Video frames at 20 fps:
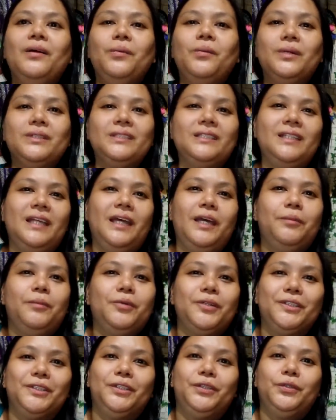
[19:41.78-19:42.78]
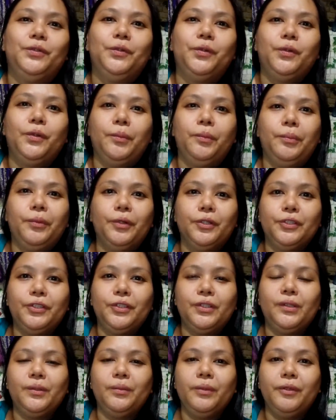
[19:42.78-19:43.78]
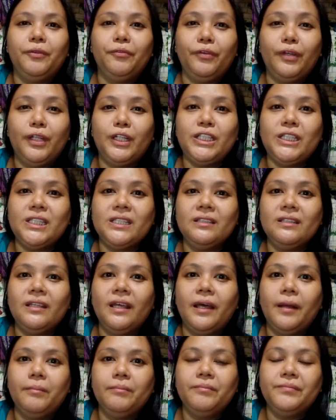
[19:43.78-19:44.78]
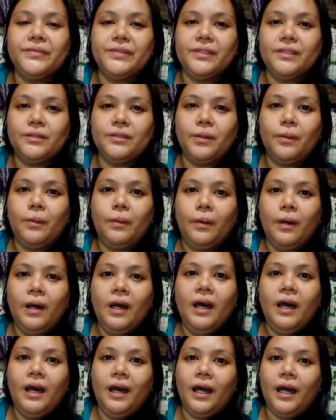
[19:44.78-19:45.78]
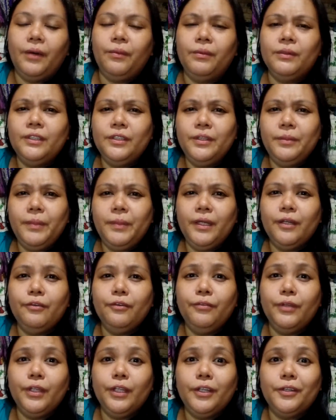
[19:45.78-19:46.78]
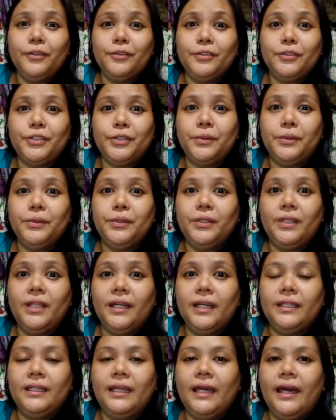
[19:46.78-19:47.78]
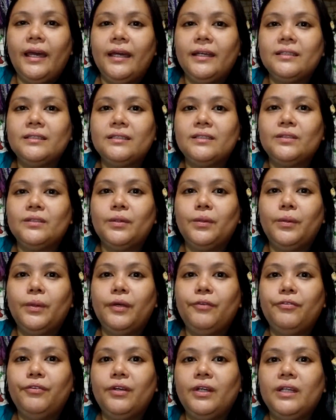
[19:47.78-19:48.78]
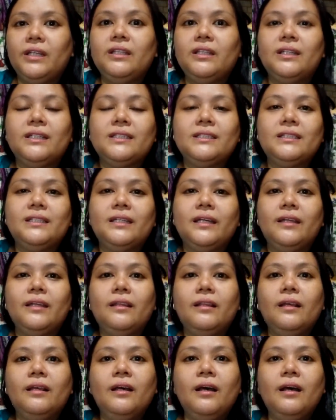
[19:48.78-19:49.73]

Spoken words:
wasn't able to pull through with finishing them. So I wanted to make a video to show you that, guys. So if you're interested,